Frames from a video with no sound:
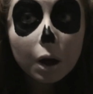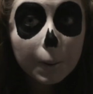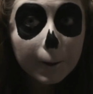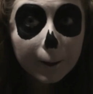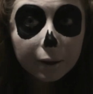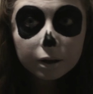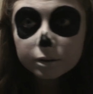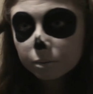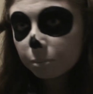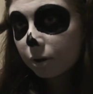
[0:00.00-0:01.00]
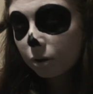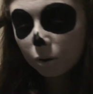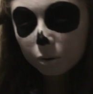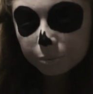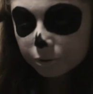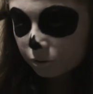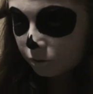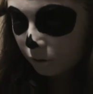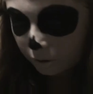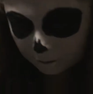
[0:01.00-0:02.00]
Okay, it's a bit
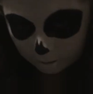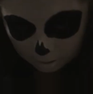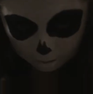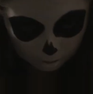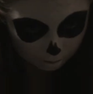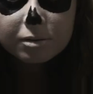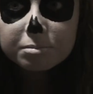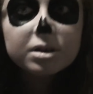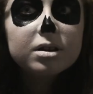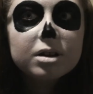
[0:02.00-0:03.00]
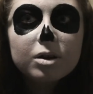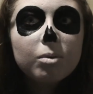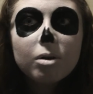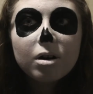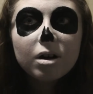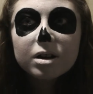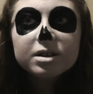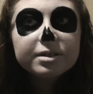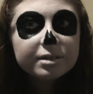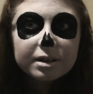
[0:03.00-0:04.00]
lopsided, but you know what?
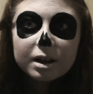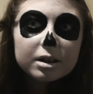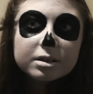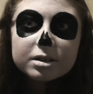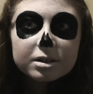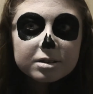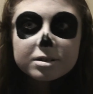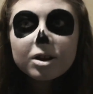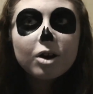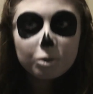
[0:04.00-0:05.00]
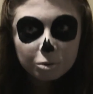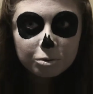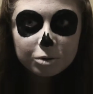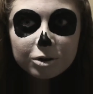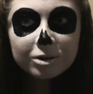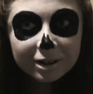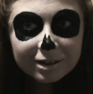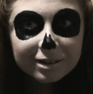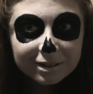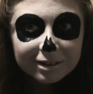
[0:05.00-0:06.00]
Skeletons are all you
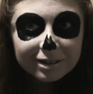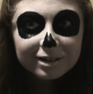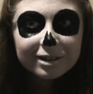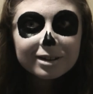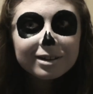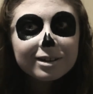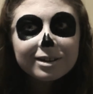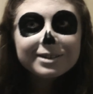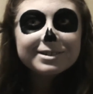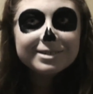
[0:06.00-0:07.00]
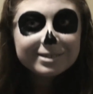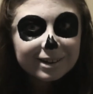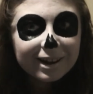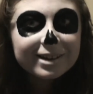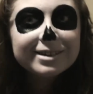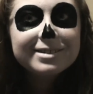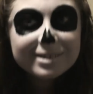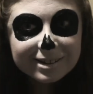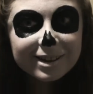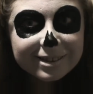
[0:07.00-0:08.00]
need say it
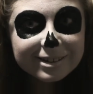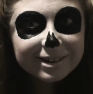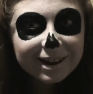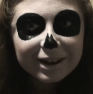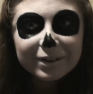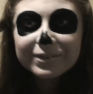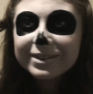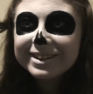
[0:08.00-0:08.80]
together now.